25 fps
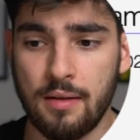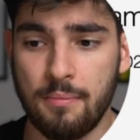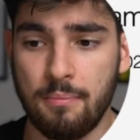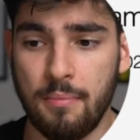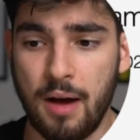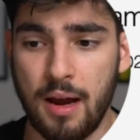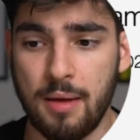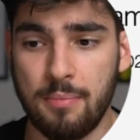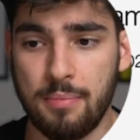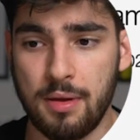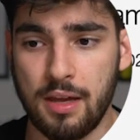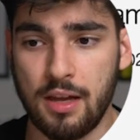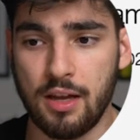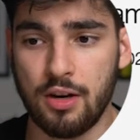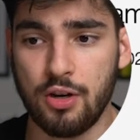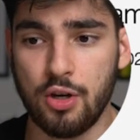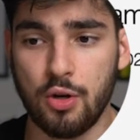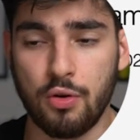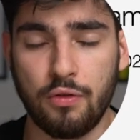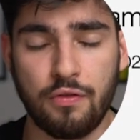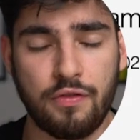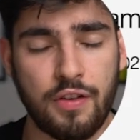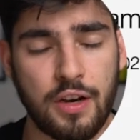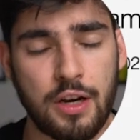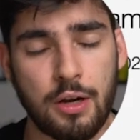might be a
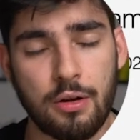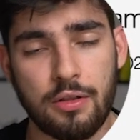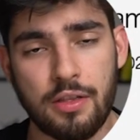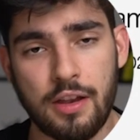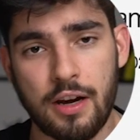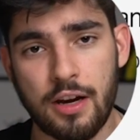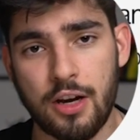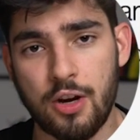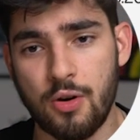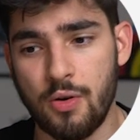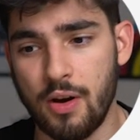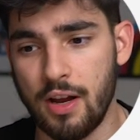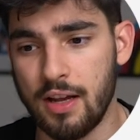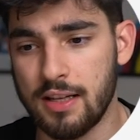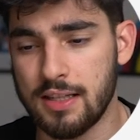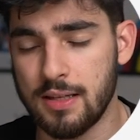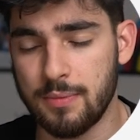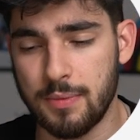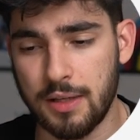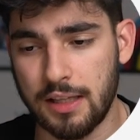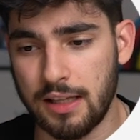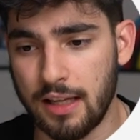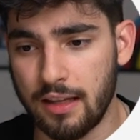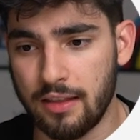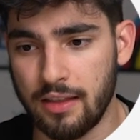new video that I create,
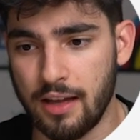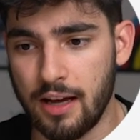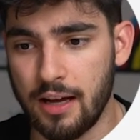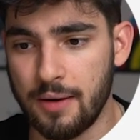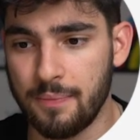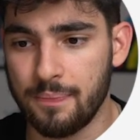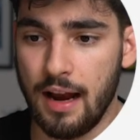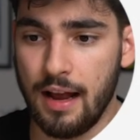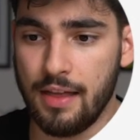something like that.